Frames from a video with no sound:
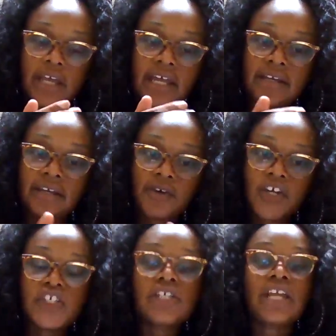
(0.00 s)
uh,
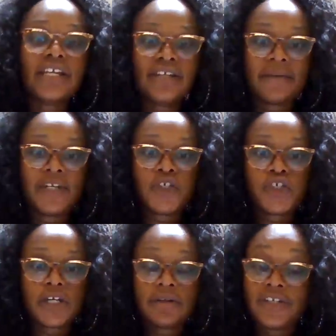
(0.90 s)
Christian non
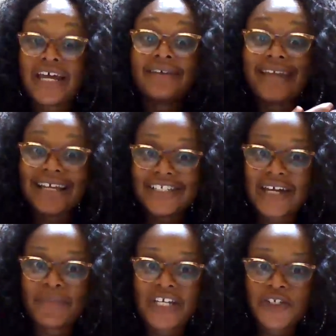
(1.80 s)

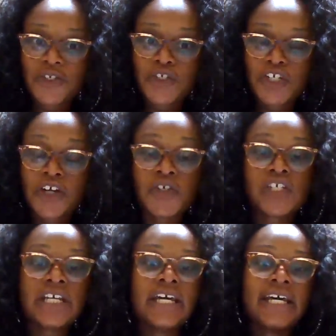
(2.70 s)
denominational church,